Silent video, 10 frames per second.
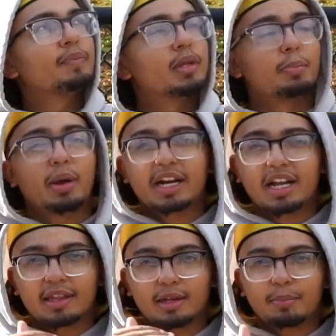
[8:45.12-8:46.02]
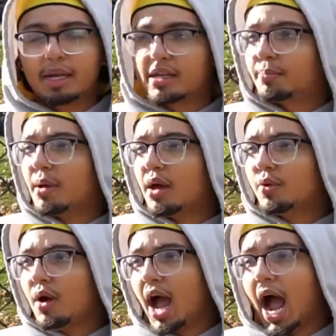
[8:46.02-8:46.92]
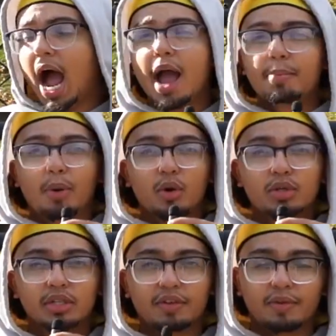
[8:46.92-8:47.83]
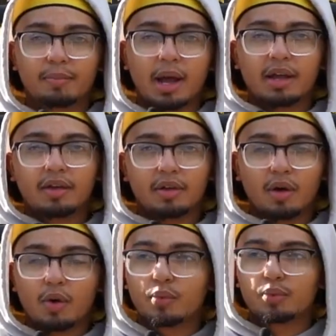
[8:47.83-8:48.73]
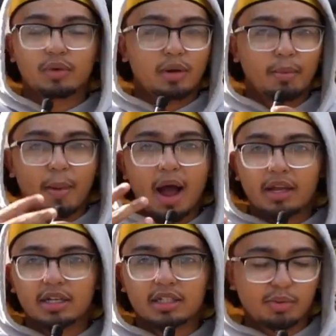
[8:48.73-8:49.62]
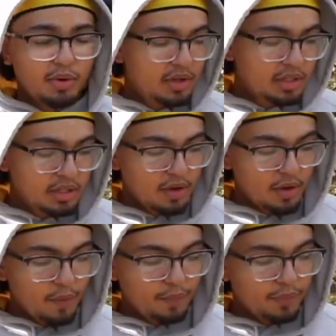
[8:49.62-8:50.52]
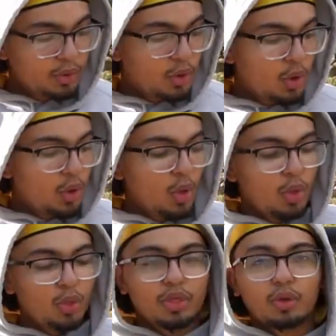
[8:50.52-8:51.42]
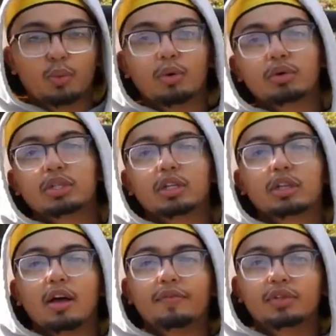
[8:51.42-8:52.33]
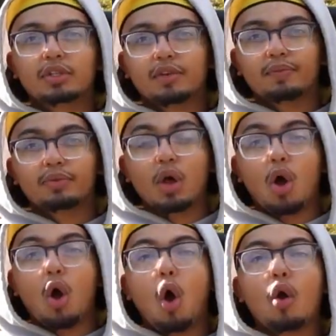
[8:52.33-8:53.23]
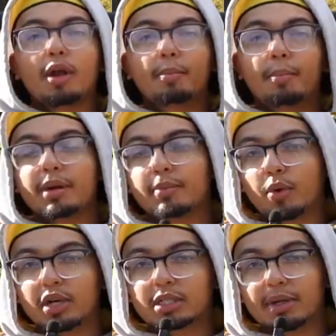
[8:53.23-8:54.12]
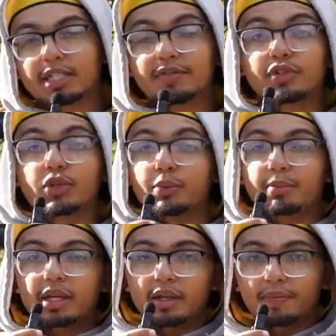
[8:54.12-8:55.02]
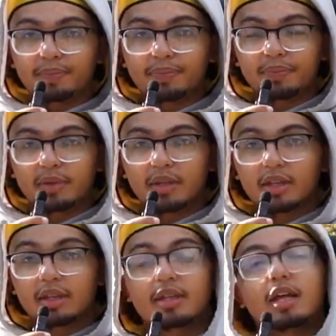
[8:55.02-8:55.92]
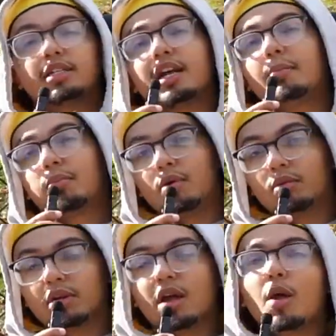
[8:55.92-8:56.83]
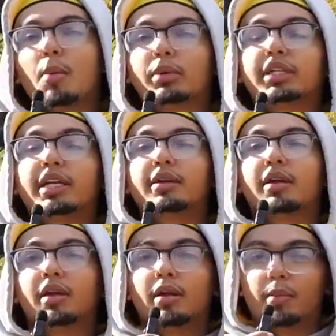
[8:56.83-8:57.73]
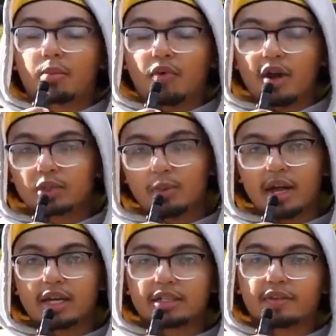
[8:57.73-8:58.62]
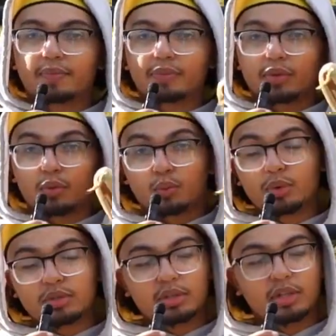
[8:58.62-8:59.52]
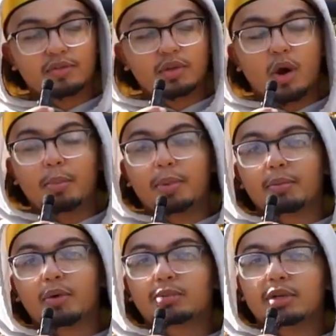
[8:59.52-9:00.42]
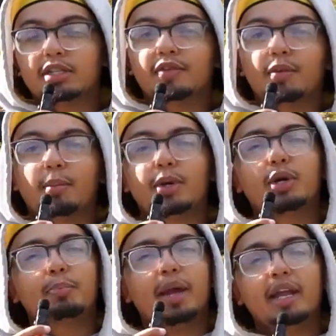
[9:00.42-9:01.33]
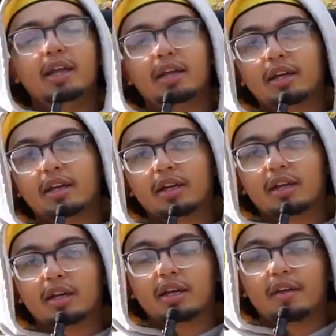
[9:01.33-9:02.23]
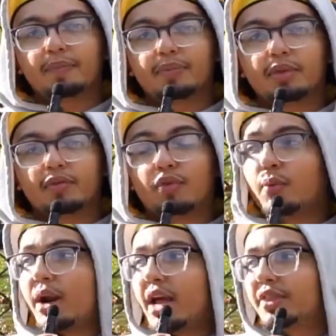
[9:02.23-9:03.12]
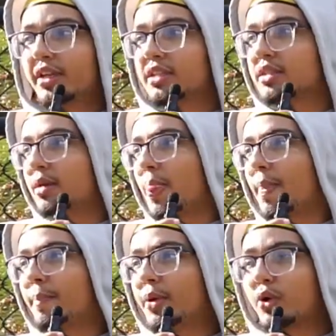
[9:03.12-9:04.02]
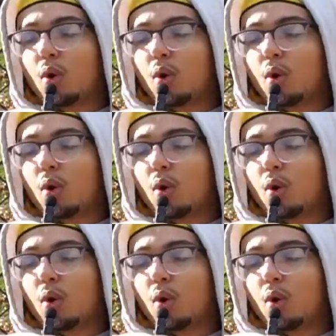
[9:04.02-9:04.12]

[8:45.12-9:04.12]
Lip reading: Depending on their make and model, I personally, from my own buying experience, the Wilson gloves are a bit more expensive to me. I'm not saying I'm broke. We're saying price-wise, the Wilson gloves are a bit more expensive, but you're paying for what I think is better